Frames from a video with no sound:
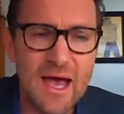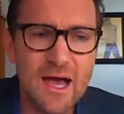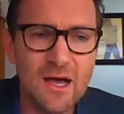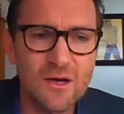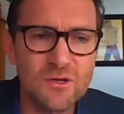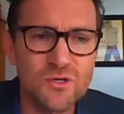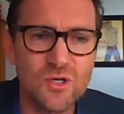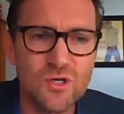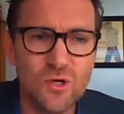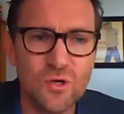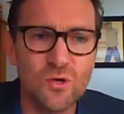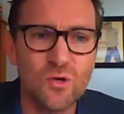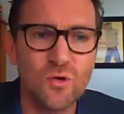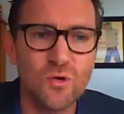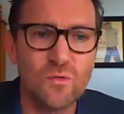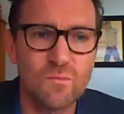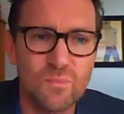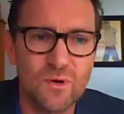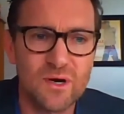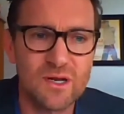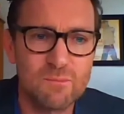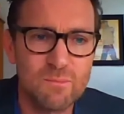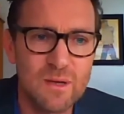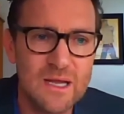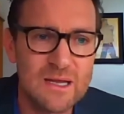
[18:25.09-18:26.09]
How do
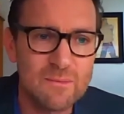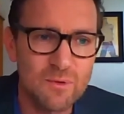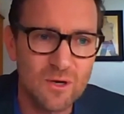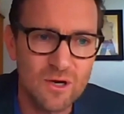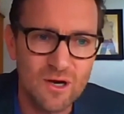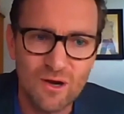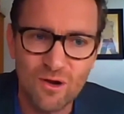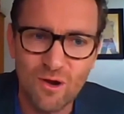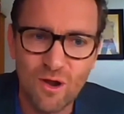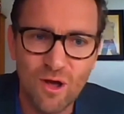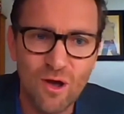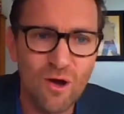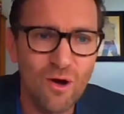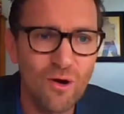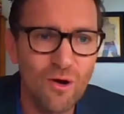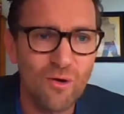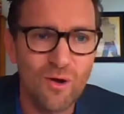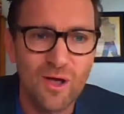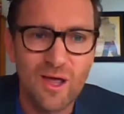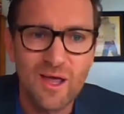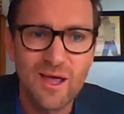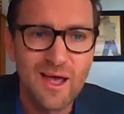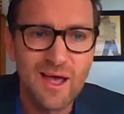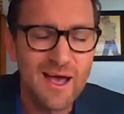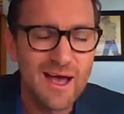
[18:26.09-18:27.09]
you bring people
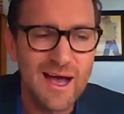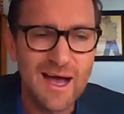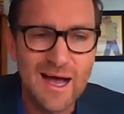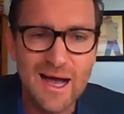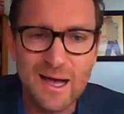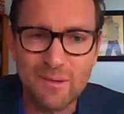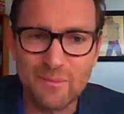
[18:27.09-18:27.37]
along